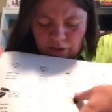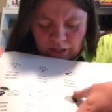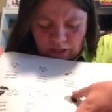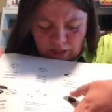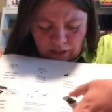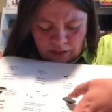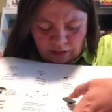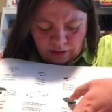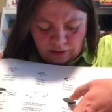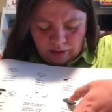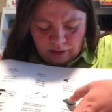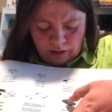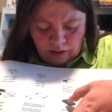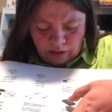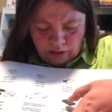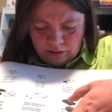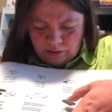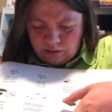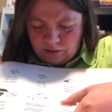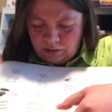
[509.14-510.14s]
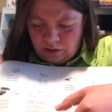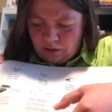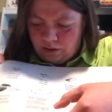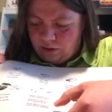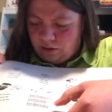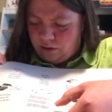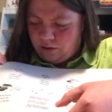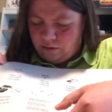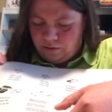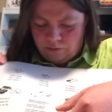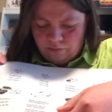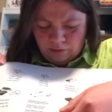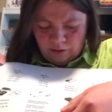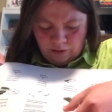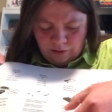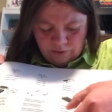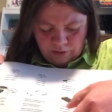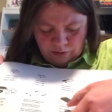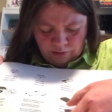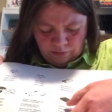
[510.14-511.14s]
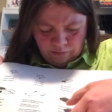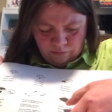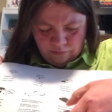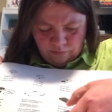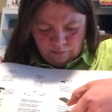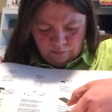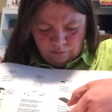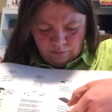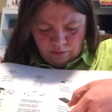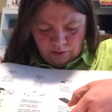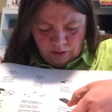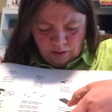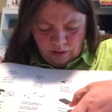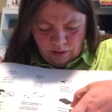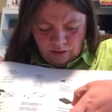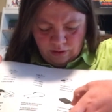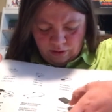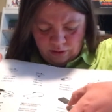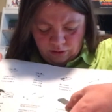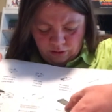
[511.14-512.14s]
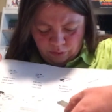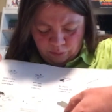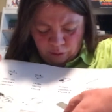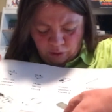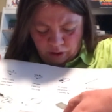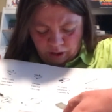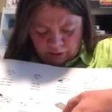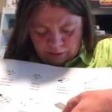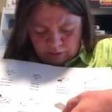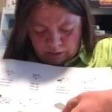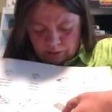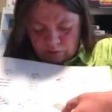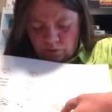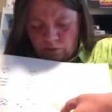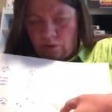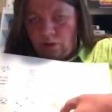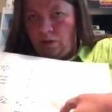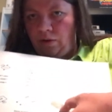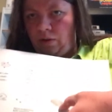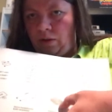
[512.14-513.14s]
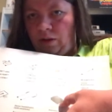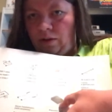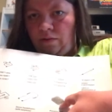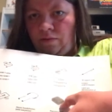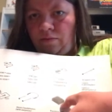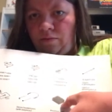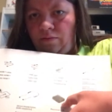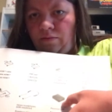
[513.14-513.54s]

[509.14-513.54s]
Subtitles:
need this little, where is it? This little processor unit